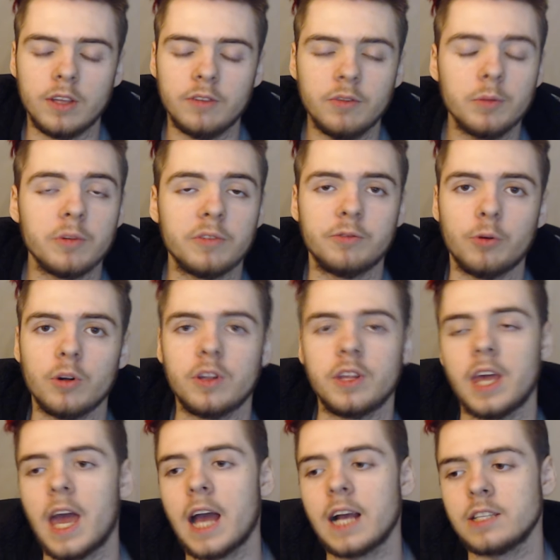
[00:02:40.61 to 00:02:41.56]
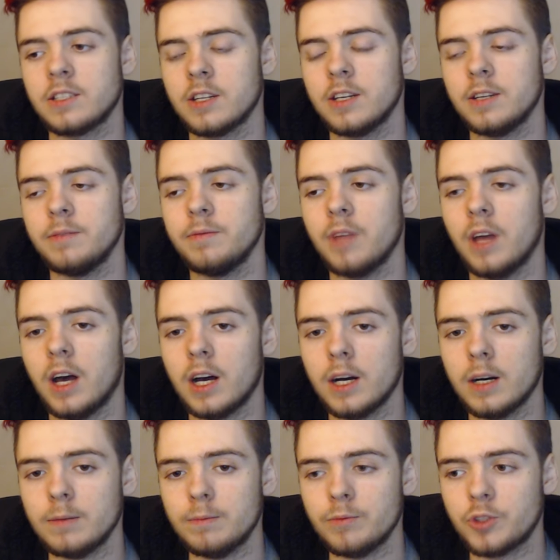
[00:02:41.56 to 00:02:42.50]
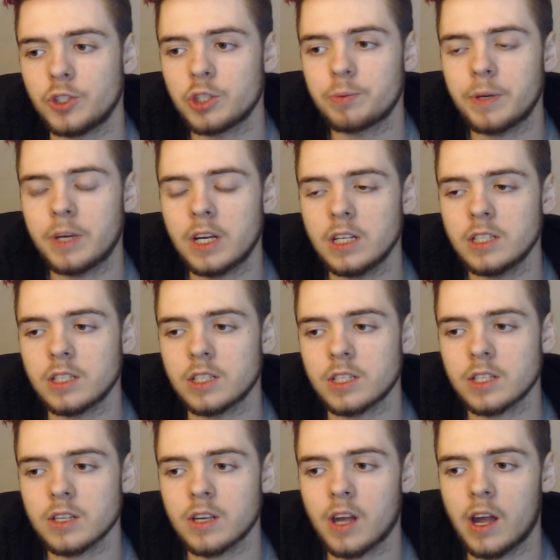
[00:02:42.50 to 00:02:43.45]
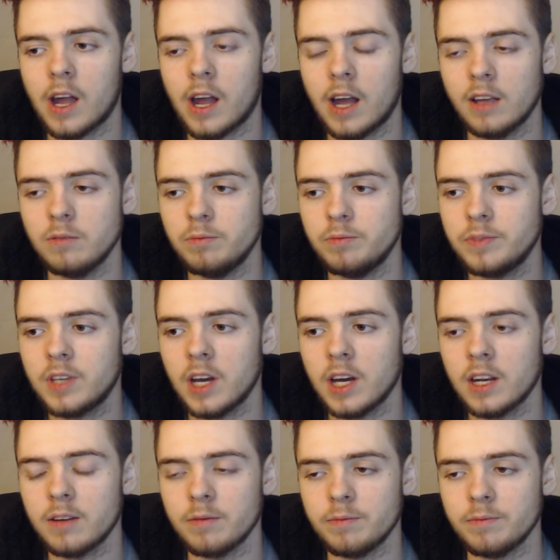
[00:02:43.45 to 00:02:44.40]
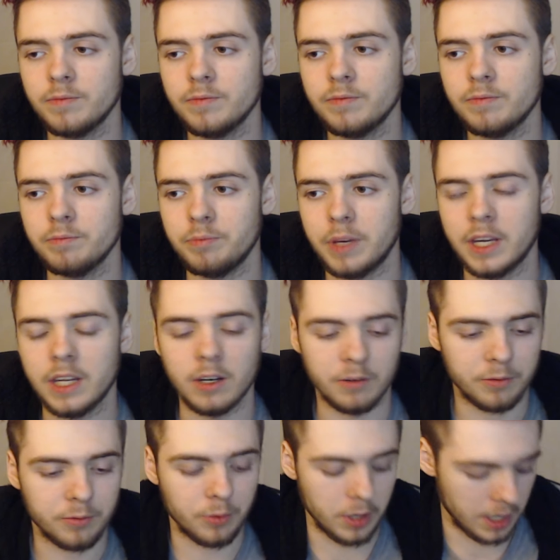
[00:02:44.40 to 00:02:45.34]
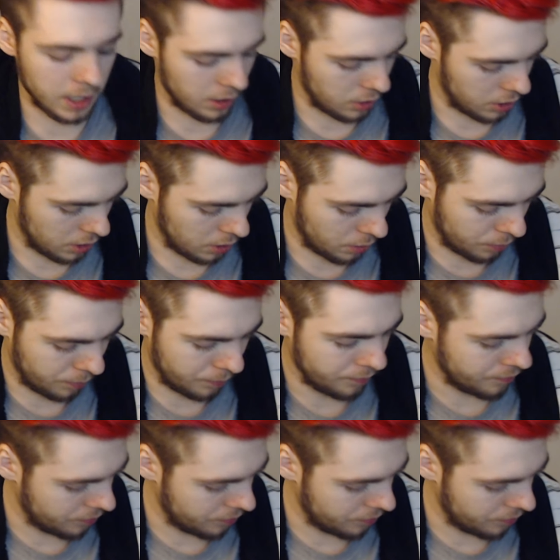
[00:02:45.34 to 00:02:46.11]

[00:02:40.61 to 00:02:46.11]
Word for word: even before the accident, um, just because I kind of been afraid to.